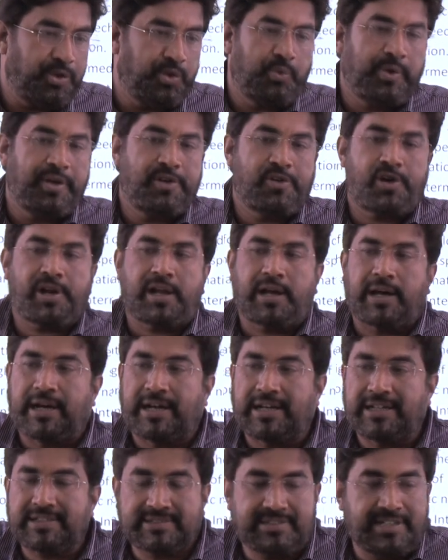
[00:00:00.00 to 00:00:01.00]
you will not
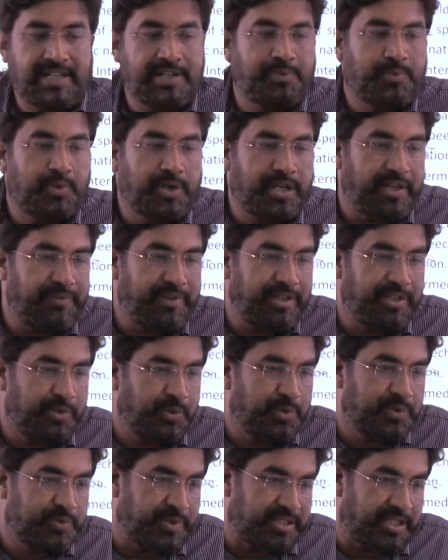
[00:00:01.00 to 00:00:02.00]
ask that what he will
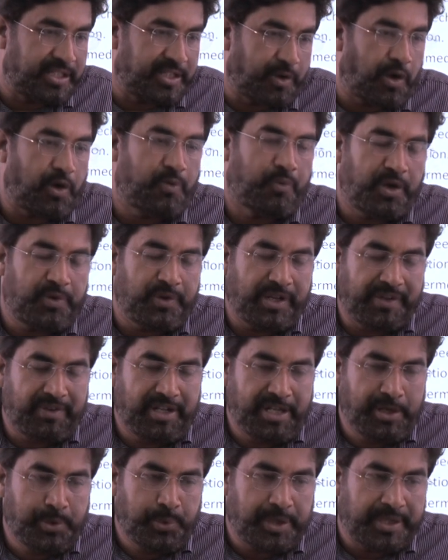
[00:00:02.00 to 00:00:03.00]
use with it or what he
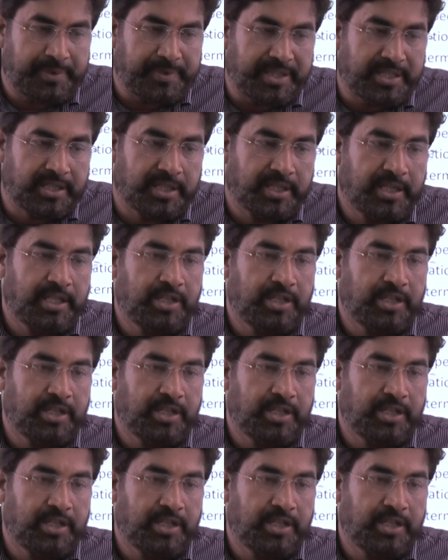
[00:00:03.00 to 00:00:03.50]
will do with it.